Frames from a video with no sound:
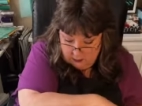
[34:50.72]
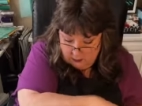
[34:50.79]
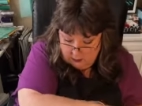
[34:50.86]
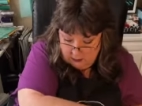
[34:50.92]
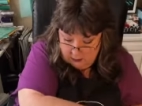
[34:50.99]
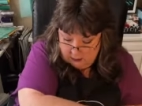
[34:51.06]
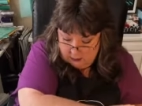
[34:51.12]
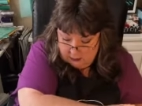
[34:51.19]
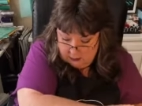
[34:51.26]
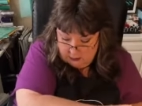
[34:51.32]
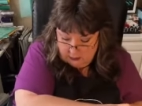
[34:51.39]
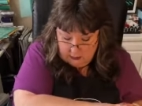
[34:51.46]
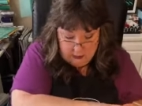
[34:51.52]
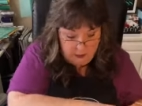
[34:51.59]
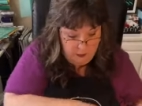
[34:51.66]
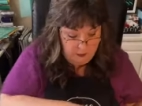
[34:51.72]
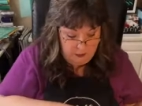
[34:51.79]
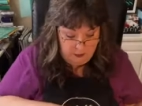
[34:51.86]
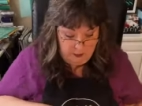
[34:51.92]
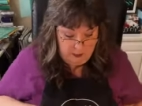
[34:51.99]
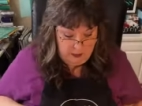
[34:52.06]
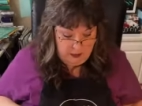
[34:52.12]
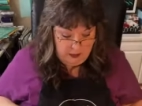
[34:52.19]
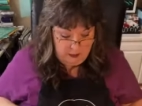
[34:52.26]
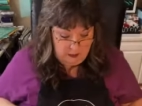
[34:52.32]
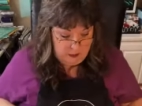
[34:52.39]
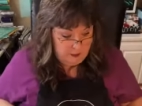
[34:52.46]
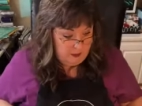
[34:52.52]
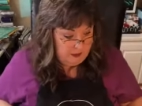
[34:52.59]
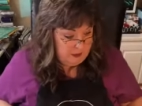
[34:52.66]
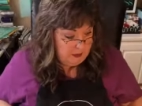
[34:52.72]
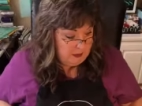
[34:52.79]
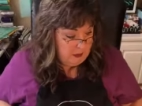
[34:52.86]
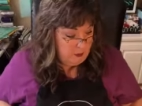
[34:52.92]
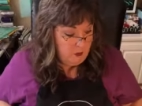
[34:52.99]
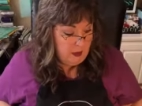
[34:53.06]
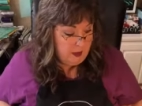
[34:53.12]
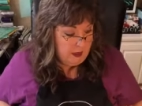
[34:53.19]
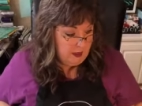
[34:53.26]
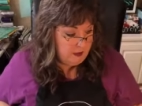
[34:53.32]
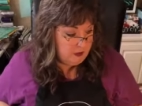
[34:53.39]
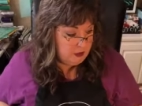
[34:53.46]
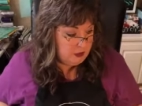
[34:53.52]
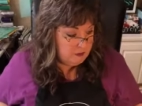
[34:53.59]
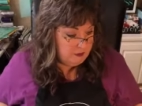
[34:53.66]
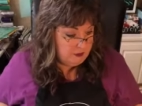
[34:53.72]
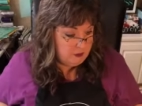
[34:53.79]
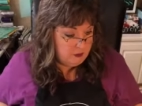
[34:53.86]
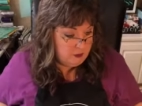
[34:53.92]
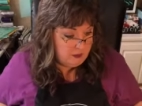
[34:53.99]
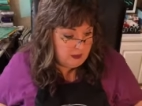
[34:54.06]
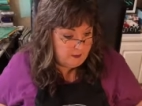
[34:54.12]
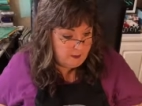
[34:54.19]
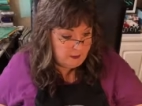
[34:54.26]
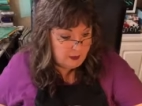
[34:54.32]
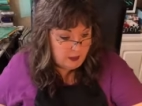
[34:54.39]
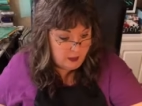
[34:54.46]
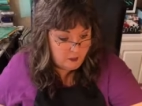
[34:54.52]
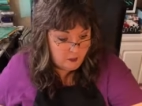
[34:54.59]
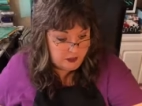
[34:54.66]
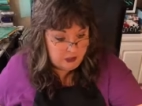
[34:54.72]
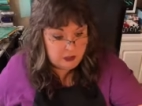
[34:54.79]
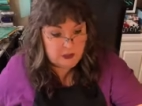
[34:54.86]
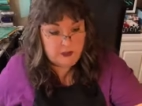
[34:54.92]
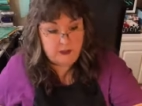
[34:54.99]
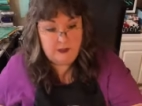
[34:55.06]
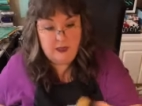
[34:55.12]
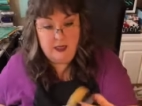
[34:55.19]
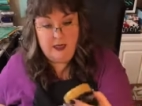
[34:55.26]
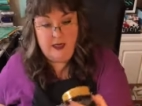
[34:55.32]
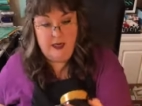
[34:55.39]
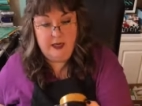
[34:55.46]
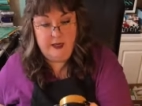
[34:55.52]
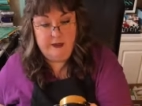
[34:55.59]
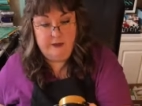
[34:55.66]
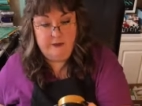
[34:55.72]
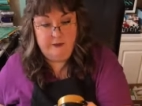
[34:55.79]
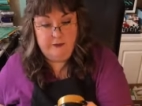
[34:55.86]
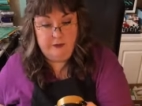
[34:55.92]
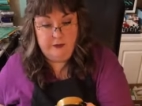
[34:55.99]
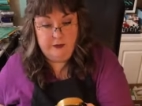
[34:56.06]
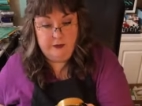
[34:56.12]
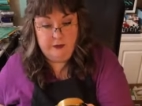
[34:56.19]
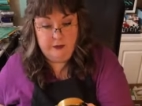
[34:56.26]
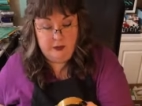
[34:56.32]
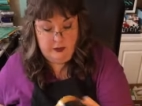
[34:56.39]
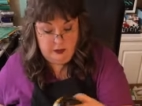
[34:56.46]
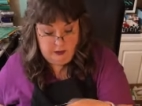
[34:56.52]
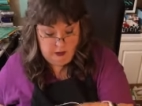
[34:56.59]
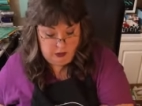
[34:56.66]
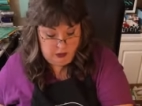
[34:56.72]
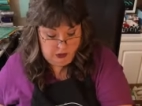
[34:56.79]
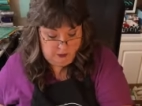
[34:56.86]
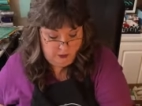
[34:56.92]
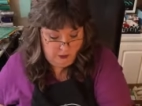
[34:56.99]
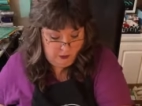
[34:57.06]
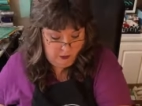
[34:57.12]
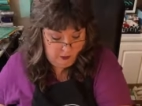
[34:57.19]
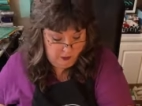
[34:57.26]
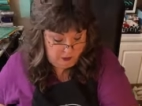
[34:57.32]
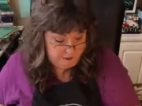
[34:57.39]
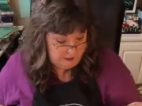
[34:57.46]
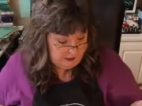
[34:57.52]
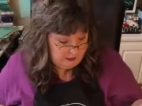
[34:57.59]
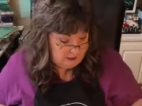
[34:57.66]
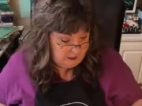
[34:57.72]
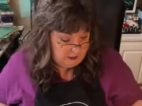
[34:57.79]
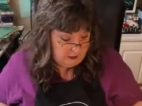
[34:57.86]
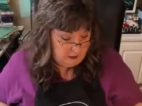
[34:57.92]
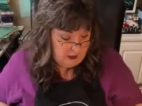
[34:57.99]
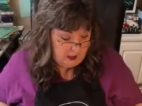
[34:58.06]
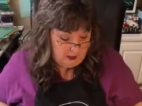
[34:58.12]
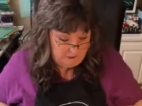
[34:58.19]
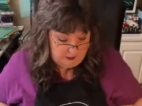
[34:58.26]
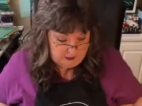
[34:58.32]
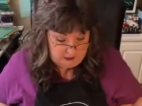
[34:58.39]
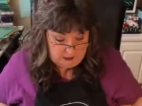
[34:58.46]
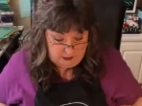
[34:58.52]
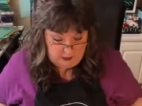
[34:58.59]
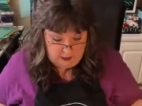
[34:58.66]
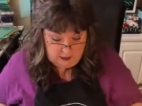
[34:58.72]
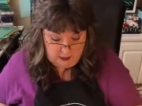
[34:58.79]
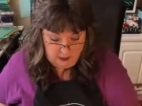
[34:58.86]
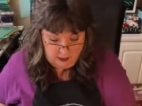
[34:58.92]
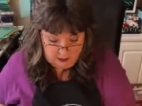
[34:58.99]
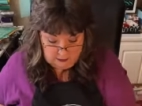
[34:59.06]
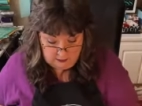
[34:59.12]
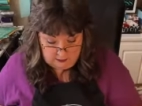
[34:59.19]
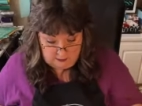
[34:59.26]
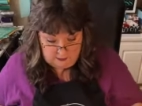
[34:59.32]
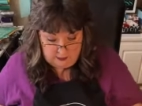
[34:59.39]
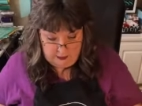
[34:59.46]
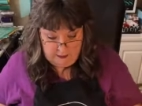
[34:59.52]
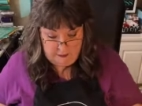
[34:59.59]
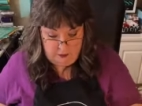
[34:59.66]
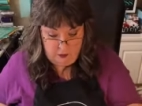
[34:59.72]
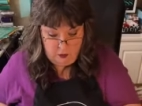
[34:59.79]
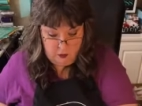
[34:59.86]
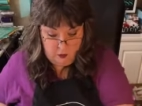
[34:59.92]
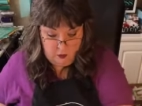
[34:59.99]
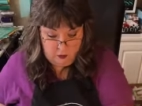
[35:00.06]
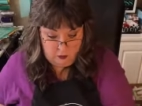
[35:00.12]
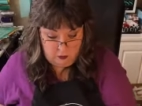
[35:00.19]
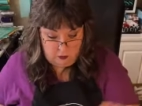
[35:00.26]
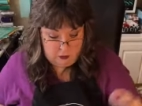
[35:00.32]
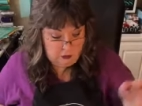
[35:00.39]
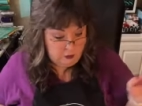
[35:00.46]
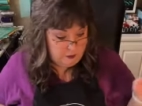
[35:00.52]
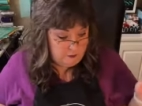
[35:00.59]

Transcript: Let's see, what, what else do I need? Uh, what color should we do leprechaun wishes? I have shimmer harvest, obviously olive, I have gold.